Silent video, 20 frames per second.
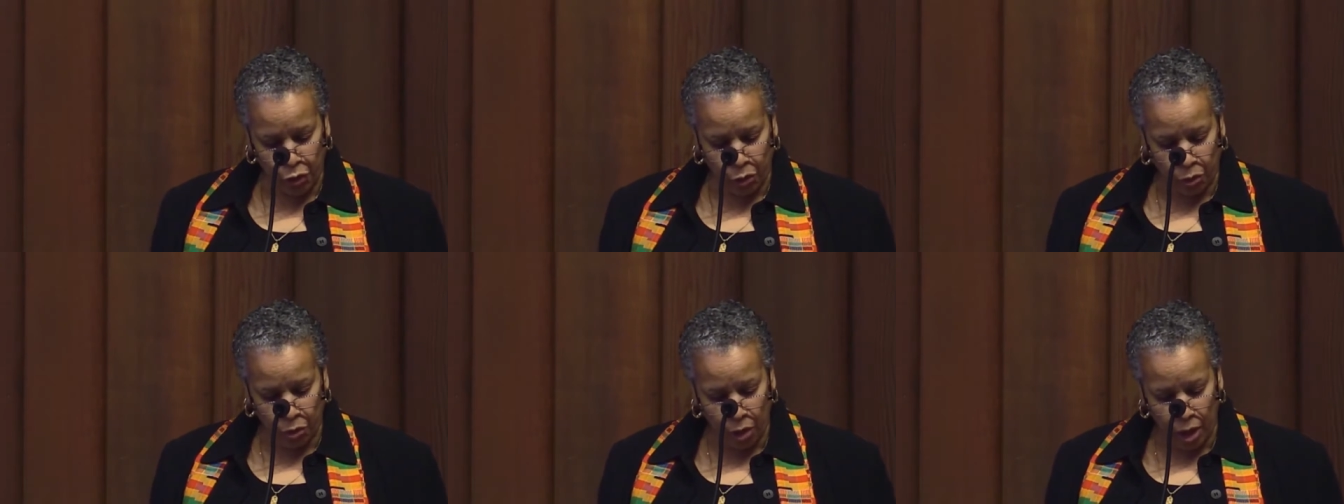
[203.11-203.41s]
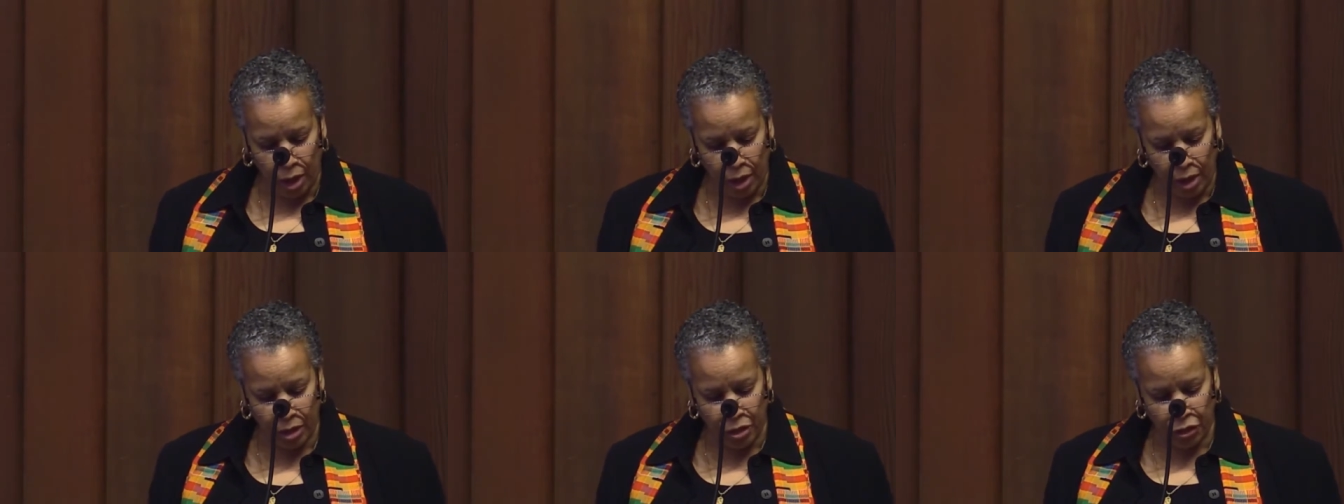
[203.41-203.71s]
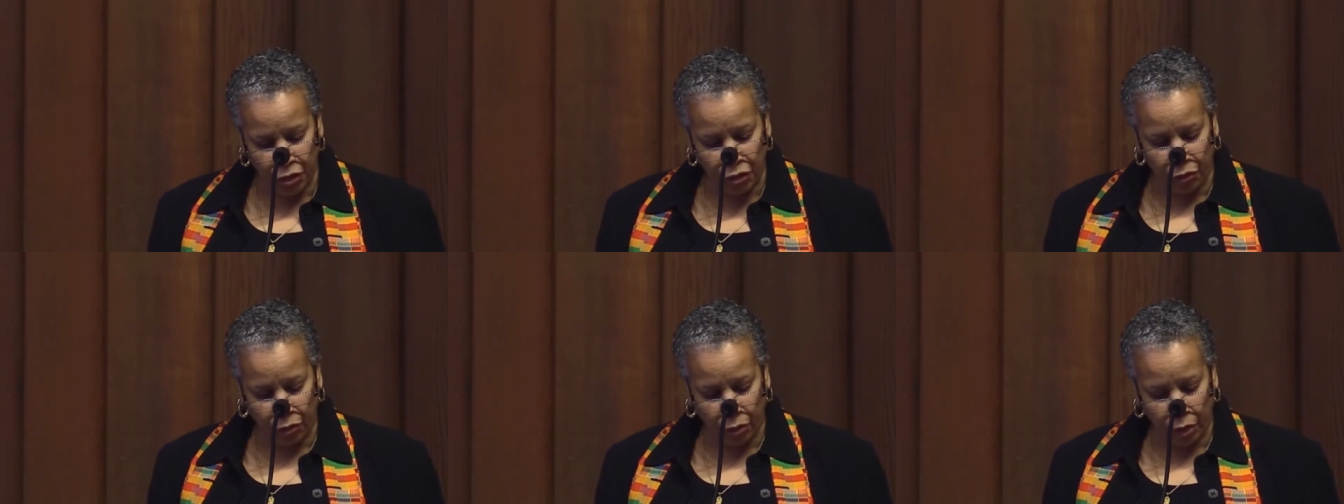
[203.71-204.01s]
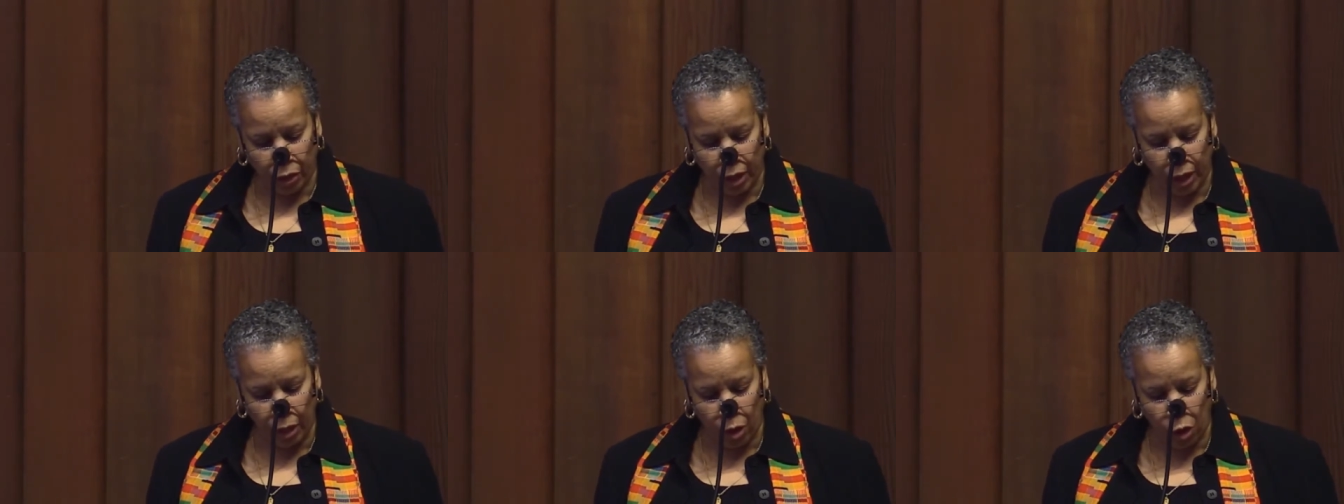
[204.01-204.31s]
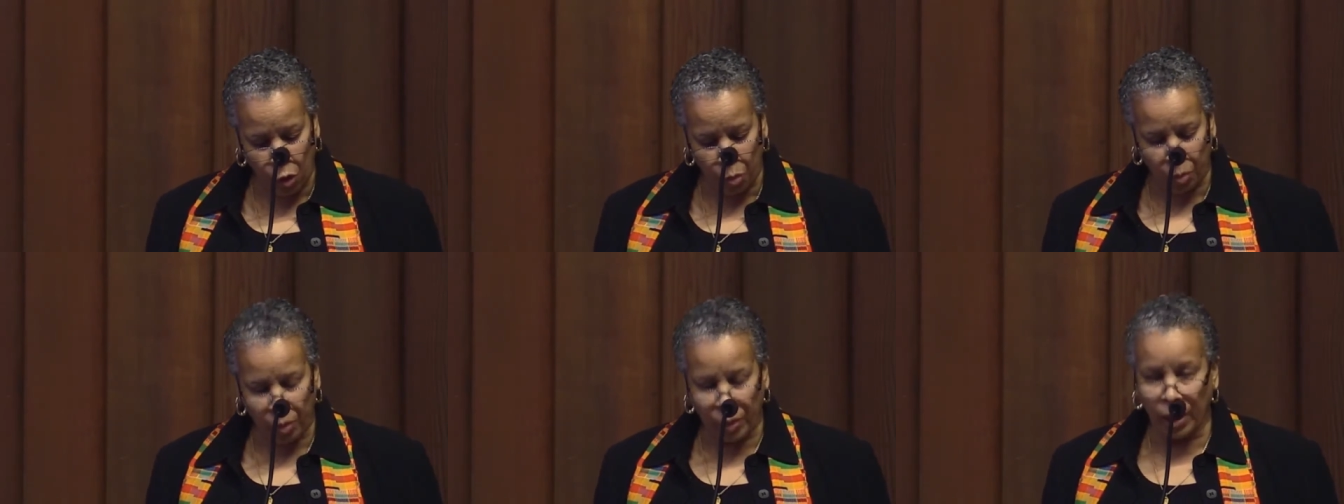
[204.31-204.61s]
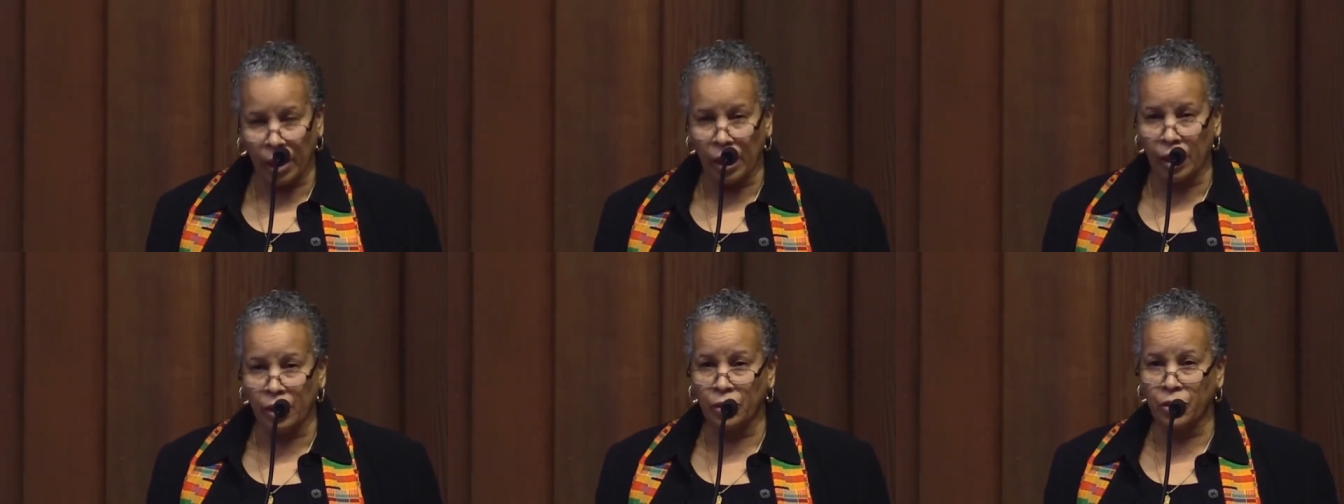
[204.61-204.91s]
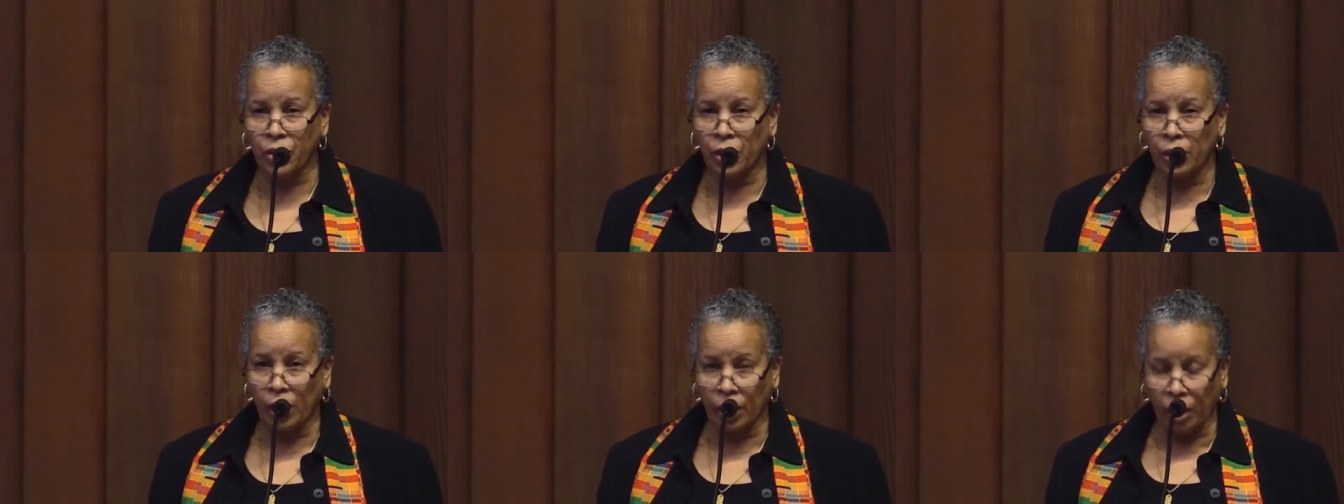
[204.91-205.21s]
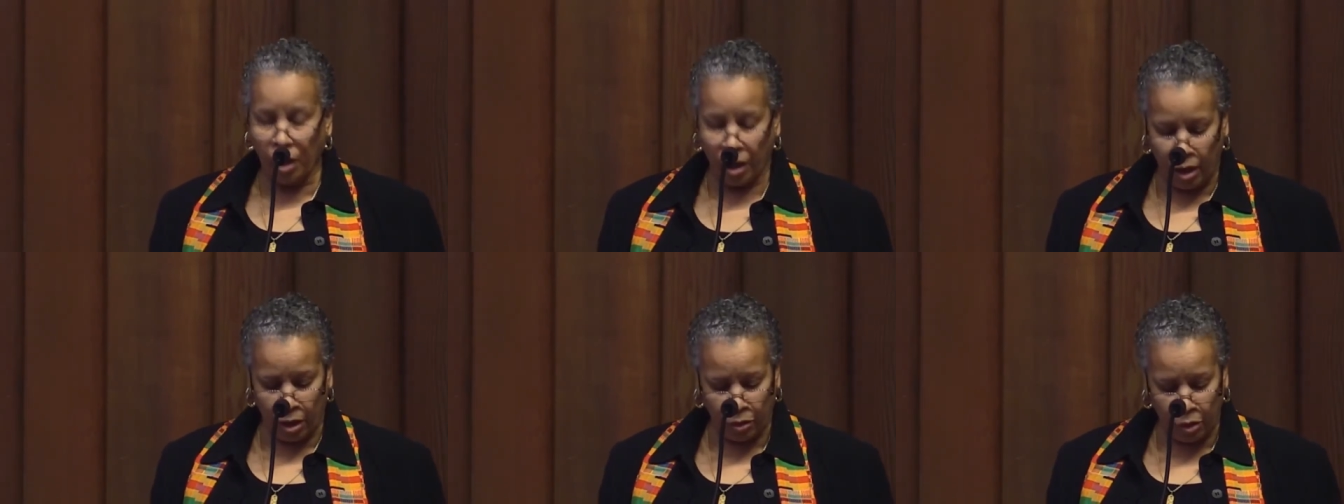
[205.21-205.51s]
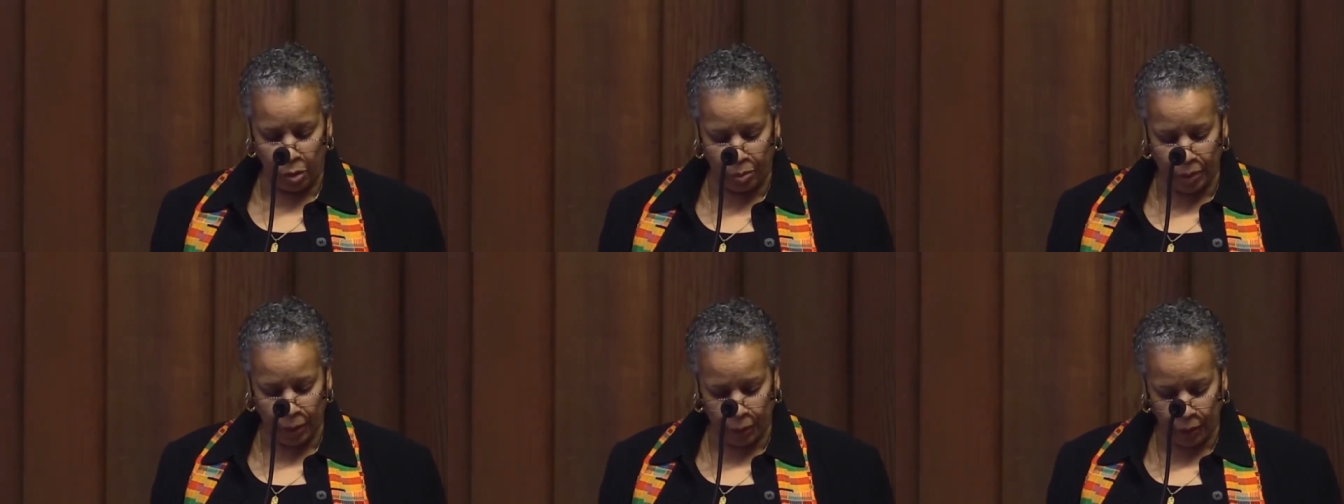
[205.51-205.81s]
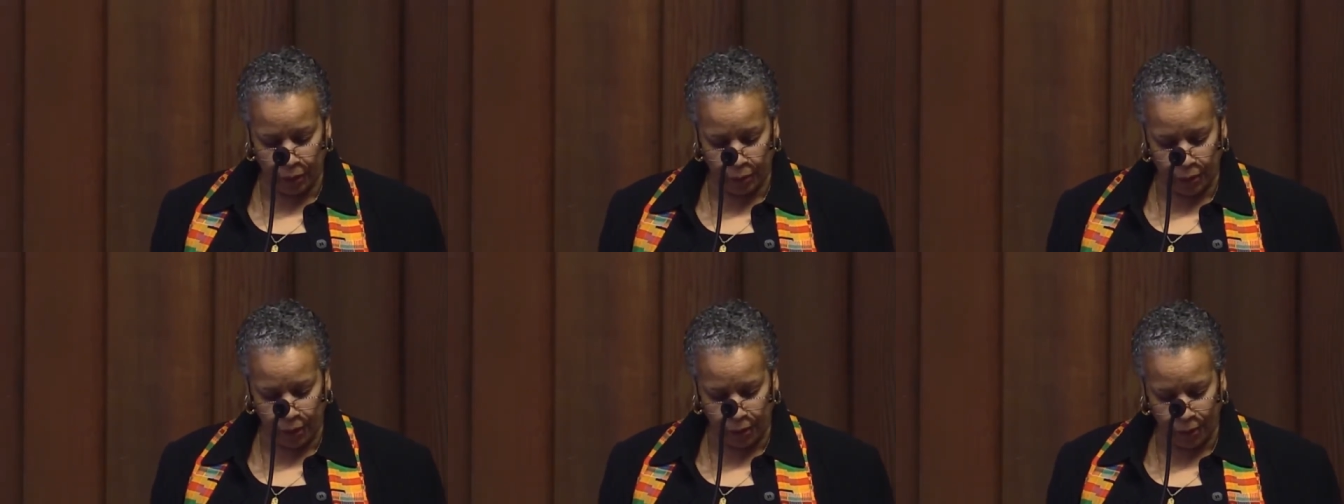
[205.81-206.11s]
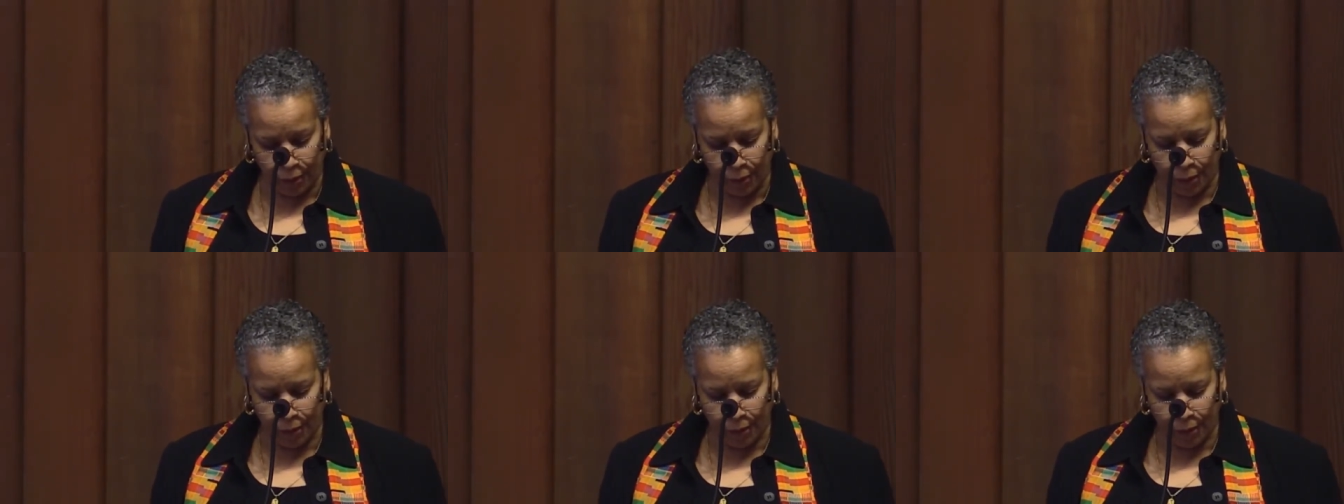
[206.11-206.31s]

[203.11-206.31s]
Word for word: cries for help and accountability